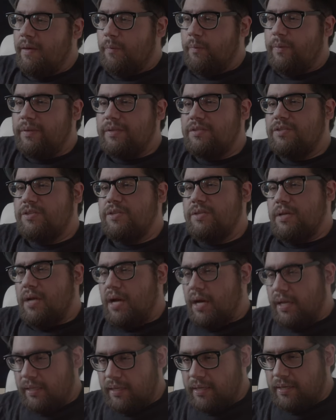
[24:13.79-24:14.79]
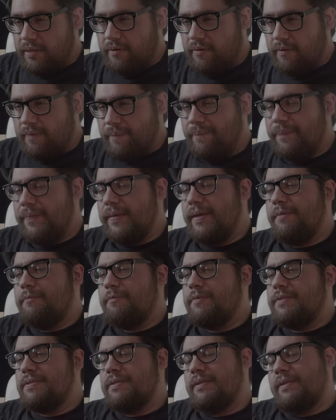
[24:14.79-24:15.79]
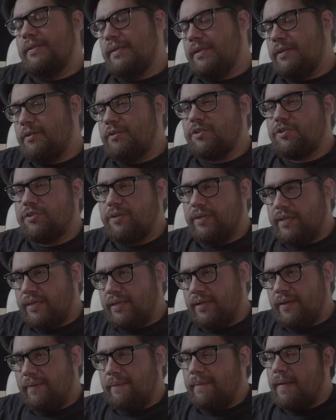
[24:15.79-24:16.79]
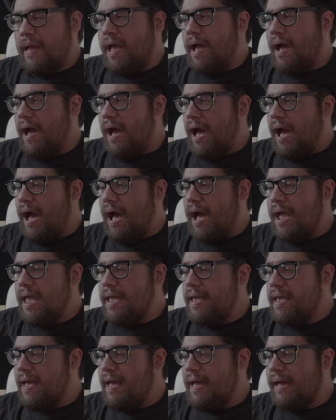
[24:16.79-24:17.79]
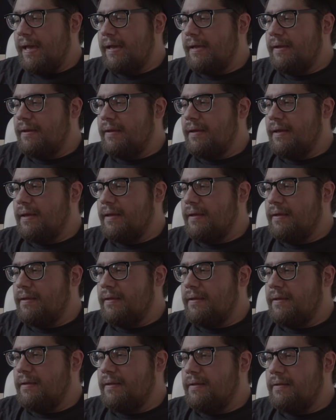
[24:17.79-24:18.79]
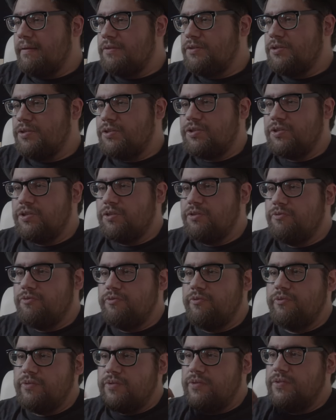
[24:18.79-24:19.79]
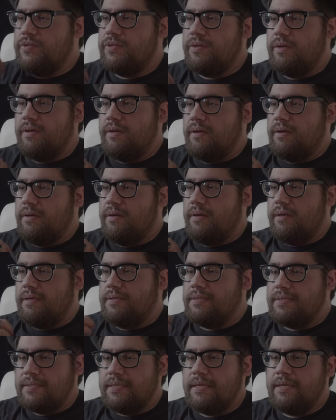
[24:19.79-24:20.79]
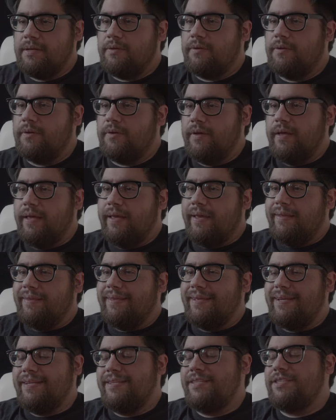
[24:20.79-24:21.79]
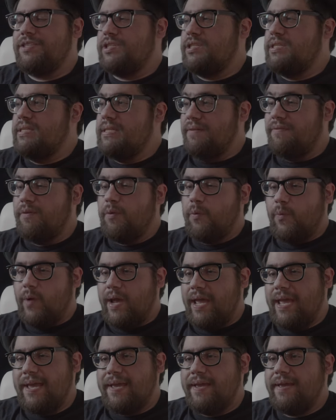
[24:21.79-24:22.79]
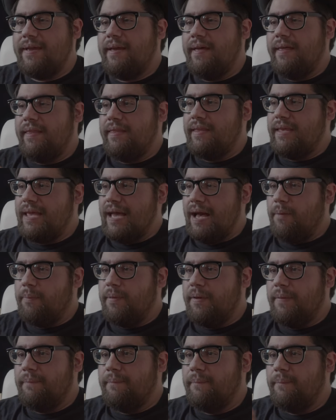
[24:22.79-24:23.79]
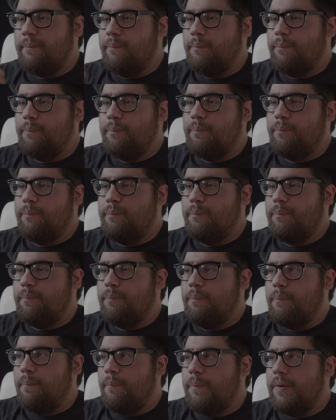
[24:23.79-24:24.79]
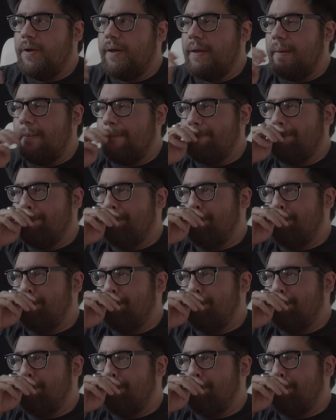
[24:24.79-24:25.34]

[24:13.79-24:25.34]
With Giallo, it was a little tricky. I had to choose a single that didn't just give away the album, but